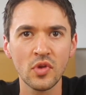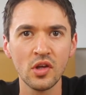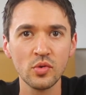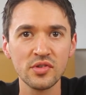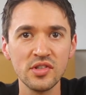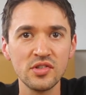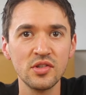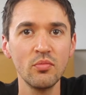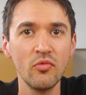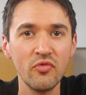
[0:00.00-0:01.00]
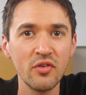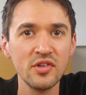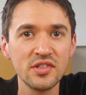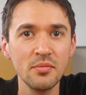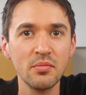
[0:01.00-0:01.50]
So our system very
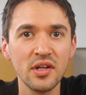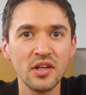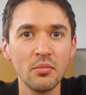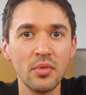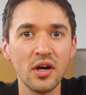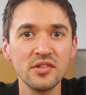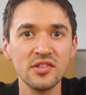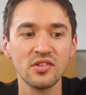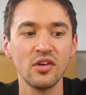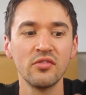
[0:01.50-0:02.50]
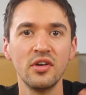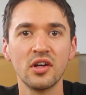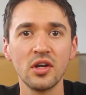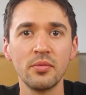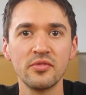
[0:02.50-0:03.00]
simply comprises of a
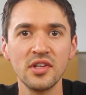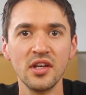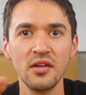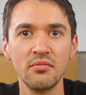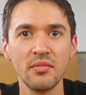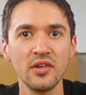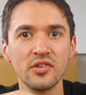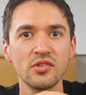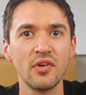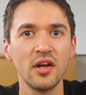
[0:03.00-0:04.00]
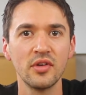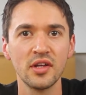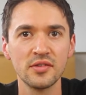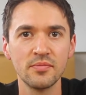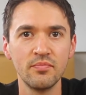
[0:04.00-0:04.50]
cup of tea and the
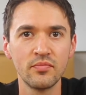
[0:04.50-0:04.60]
surroundings.